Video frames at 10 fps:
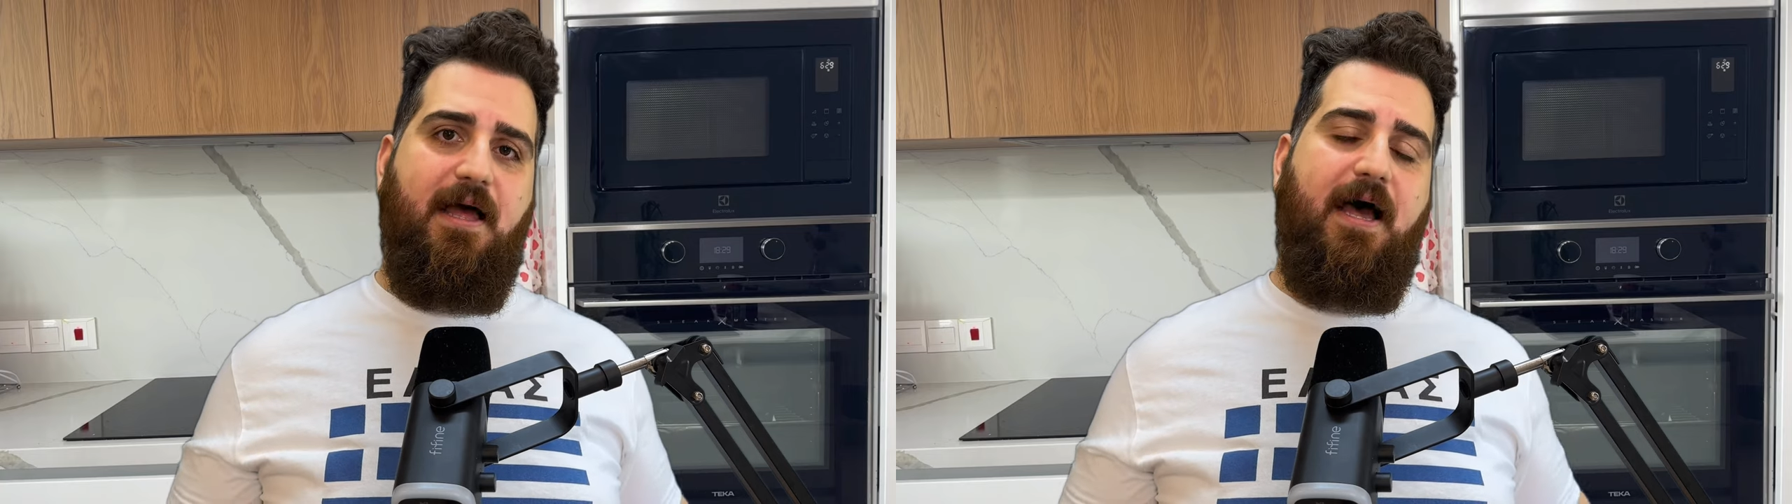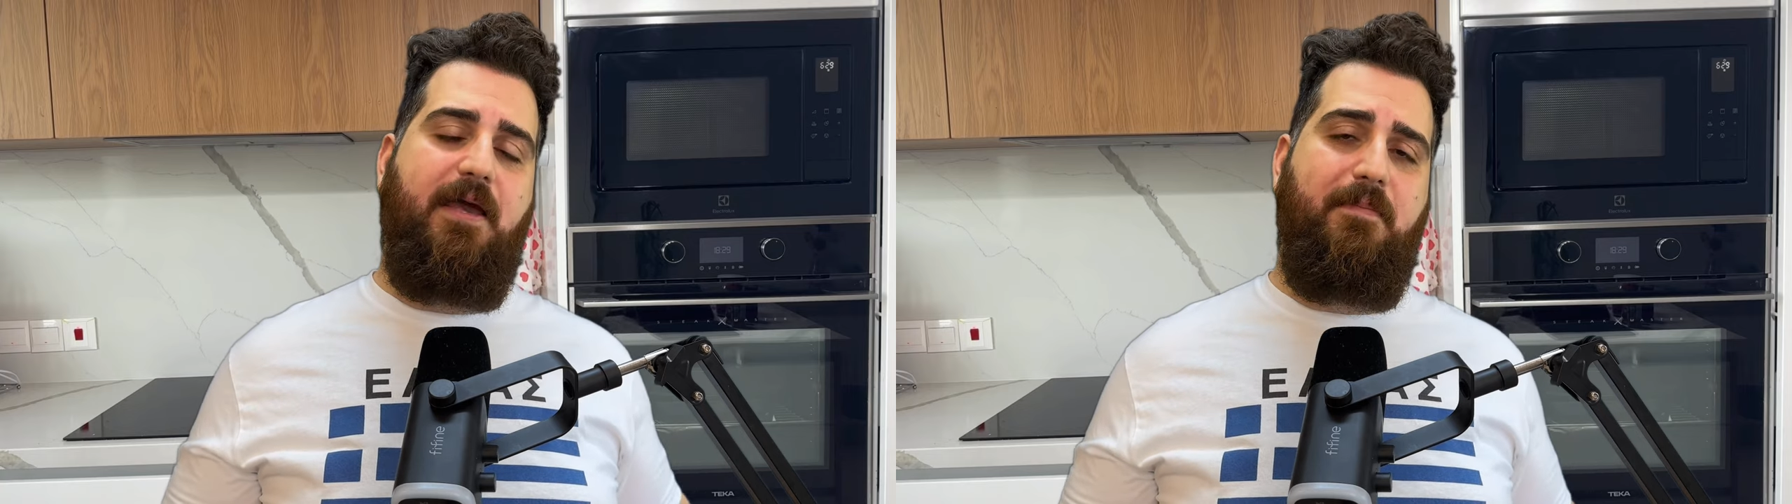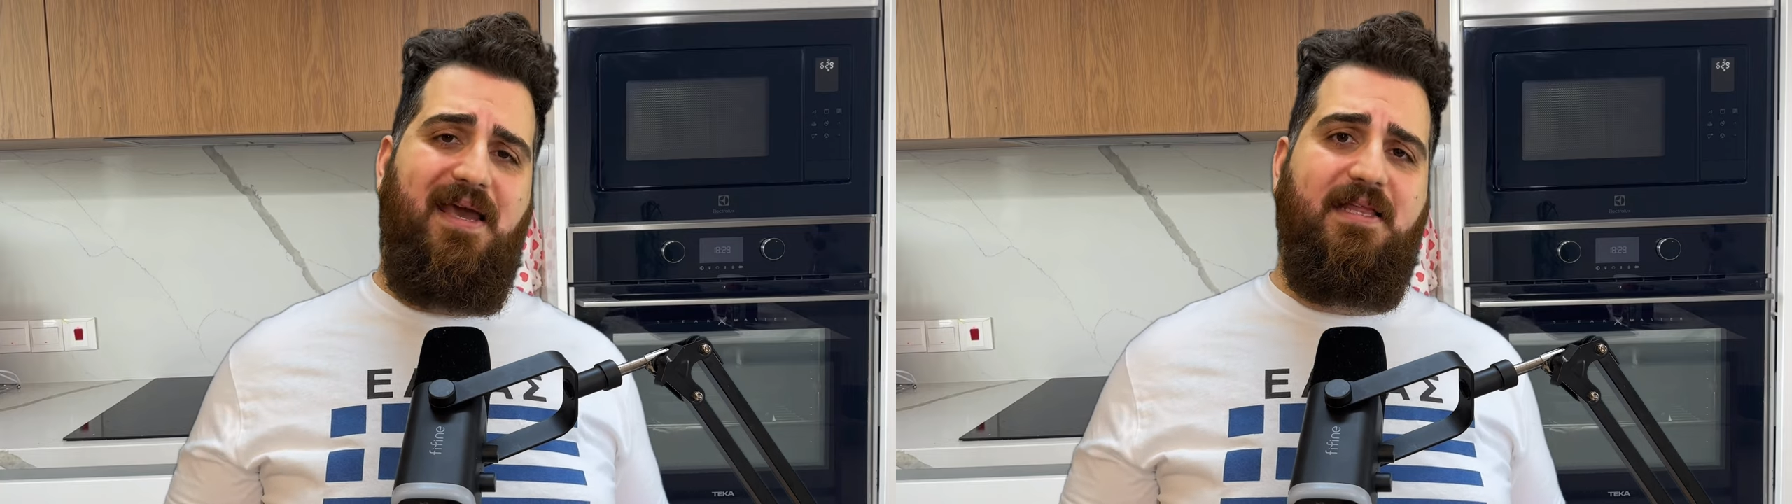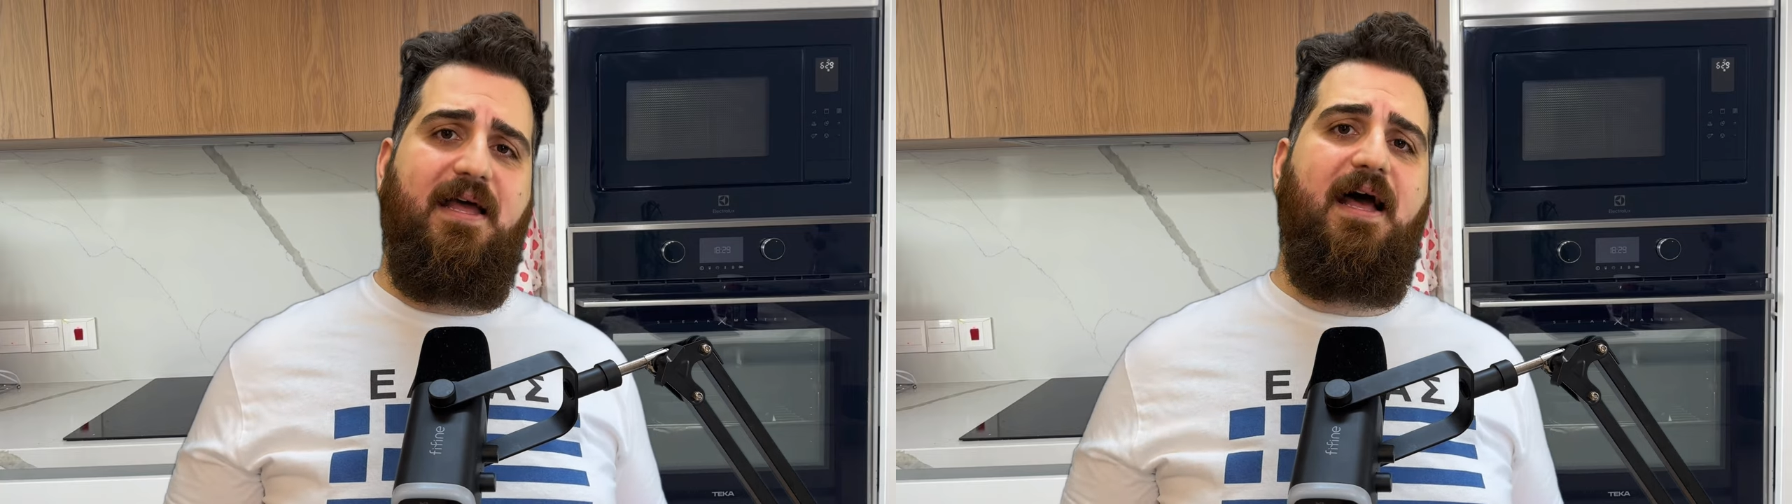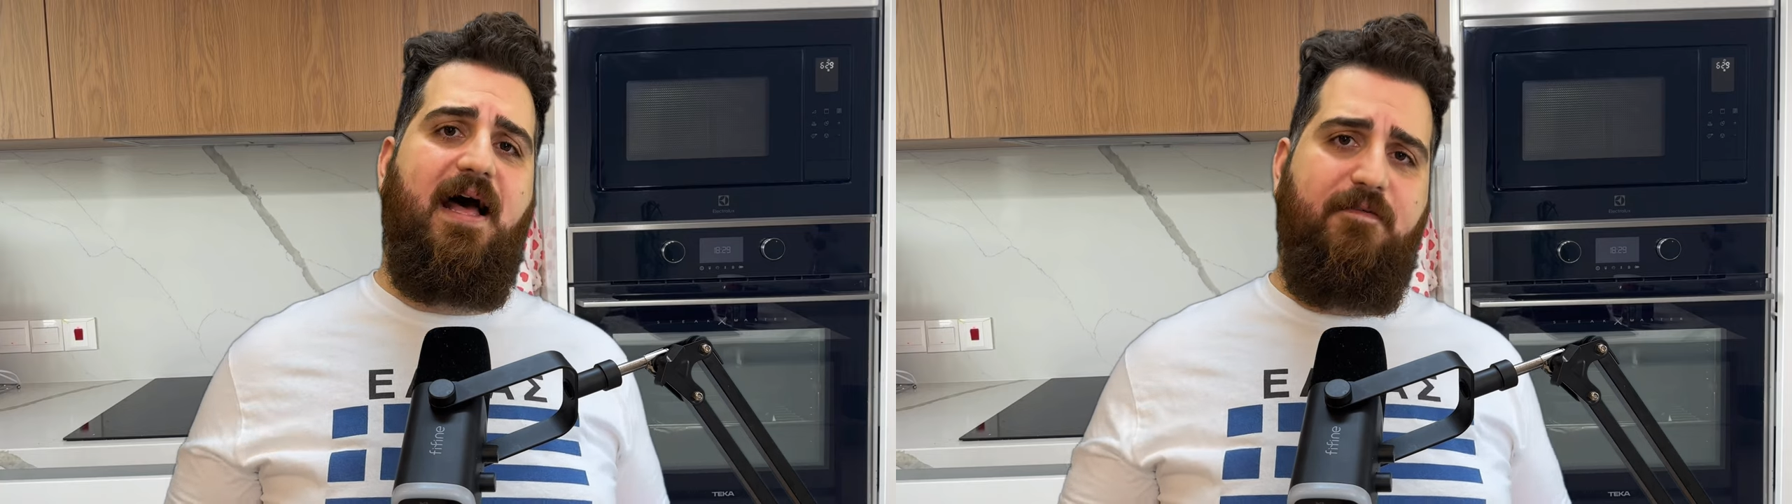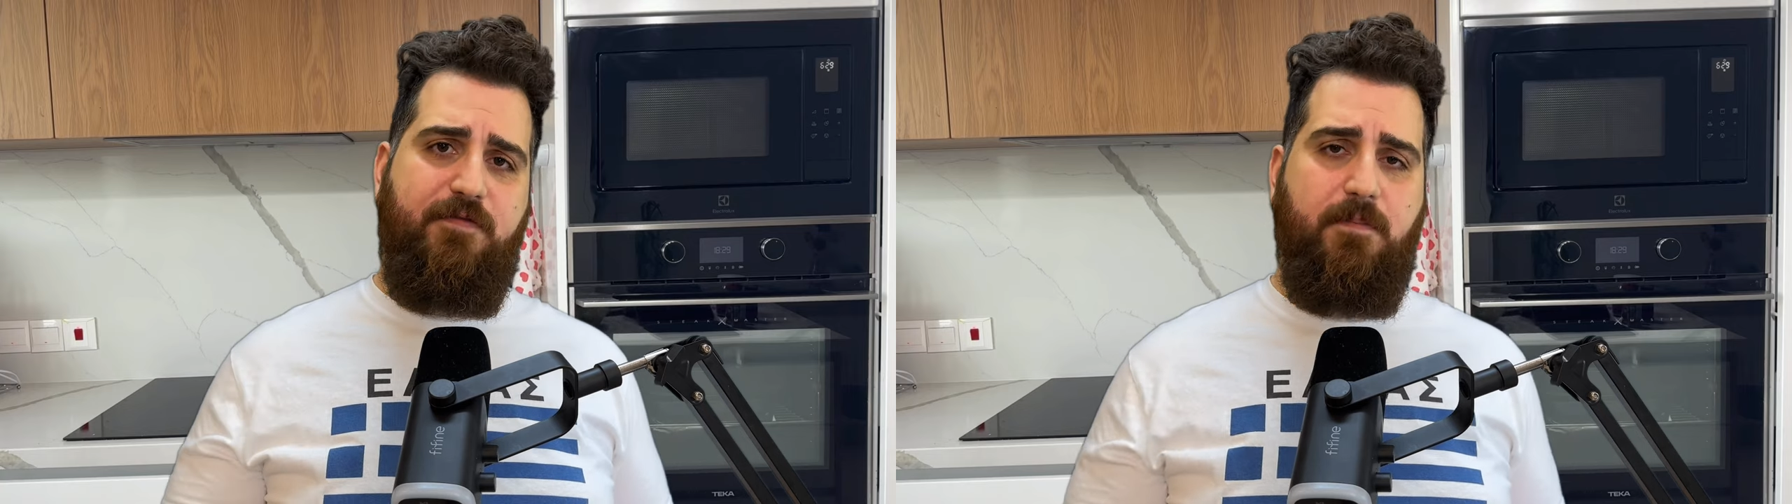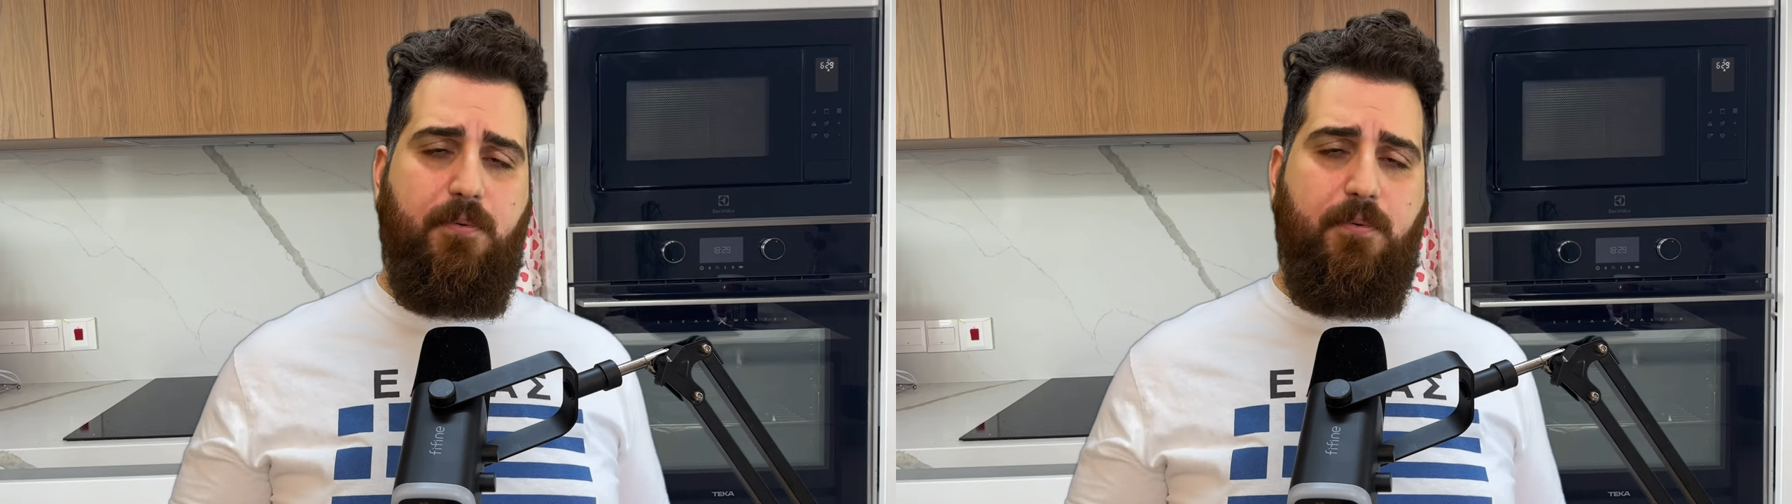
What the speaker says: I made half the